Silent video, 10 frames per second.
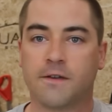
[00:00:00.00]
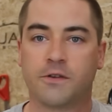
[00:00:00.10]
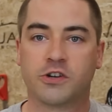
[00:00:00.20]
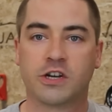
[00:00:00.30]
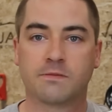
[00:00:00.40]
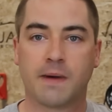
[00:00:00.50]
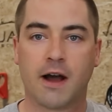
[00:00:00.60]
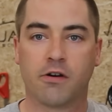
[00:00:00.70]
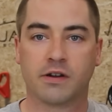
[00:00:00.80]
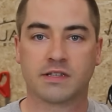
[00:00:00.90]
if you're just
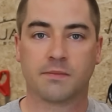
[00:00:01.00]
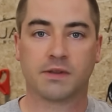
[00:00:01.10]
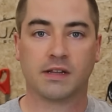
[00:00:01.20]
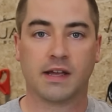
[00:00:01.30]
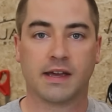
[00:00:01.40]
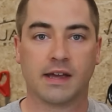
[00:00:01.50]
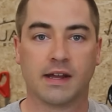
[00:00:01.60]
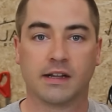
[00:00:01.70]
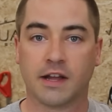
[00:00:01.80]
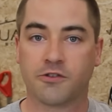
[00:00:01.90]
powering something like
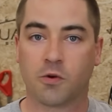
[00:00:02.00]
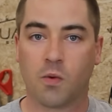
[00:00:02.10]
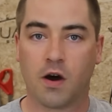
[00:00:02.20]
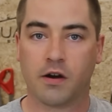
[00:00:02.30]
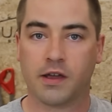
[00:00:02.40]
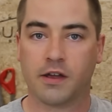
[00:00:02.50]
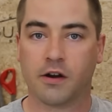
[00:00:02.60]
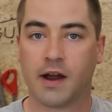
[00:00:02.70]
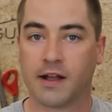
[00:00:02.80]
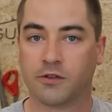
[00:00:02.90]
an electric water
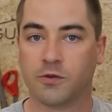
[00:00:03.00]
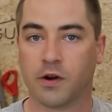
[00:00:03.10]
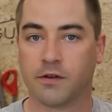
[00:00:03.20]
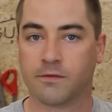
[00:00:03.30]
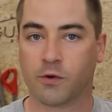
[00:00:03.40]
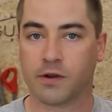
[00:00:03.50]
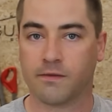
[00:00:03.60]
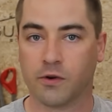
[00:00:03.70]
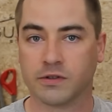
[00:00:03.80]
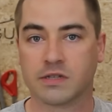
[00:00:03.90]
heater at 240
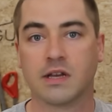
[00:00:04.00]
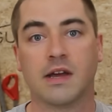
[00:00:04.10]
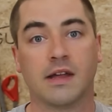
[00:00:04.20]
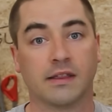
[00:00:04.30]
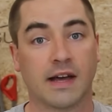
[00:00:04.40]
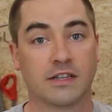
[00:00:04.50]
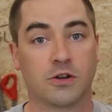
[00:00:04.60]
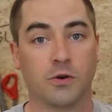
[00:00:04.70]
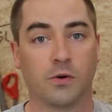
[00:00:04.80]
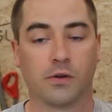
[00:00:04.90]
volts, that's
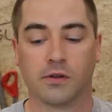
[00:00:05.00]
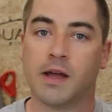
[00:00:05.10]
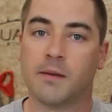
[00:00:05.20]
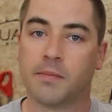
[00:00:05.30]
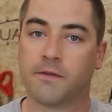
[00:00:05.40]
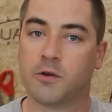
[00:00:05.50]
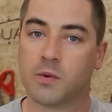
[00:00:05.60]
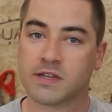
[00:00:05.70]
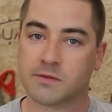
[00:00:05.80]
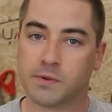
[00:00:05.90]
cool. But if you
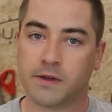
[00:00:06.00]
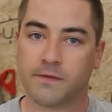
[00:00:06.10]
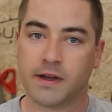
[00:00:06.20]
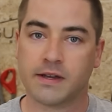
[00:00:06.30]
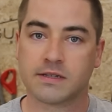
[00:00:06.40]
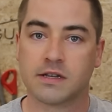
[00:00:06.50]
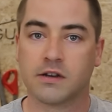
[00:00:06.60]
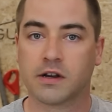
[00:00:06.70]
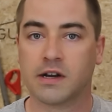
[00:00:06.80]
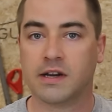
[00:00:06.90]
want split phase,
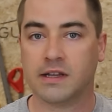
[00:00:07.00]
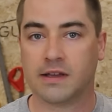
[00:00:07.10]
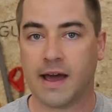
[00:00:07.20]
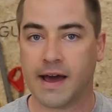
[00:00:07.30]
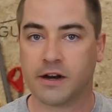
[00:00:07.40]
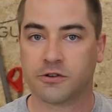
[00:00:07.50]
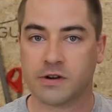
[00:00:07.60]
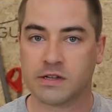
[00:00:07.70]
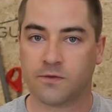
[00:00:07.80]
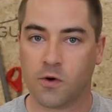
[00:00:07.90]
you're gonna need to add a
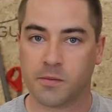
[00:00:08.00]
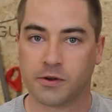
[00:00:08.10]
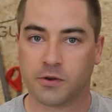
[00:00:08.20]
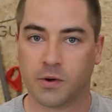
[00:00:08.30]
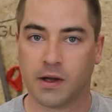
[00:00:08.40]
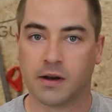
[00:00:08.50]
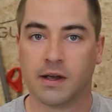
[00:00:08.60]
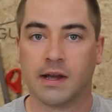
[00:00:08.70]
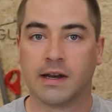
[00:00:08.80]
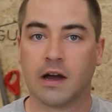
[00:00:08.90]
transformer to it.
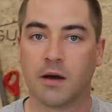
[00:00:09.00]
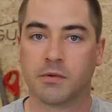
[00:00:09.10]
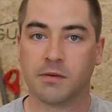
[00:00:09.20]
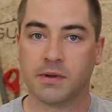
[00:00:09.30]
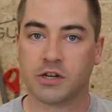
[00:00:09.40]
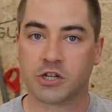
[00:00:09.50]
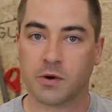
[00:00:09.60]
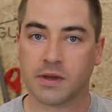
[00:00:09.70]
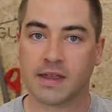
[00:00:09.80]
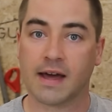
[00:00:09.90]
Now I'm gonna be
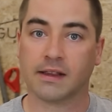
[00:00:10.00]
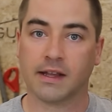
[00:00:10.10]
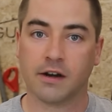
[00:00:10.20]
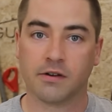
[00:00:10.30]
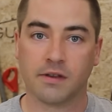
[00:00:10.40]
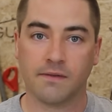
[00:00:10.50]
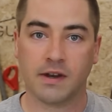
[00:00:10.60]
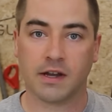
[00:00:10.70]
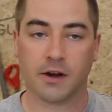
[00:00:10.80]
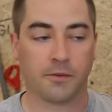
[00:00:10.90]
showing that later in the
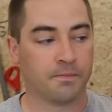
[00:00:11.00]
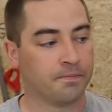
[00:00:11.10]
video.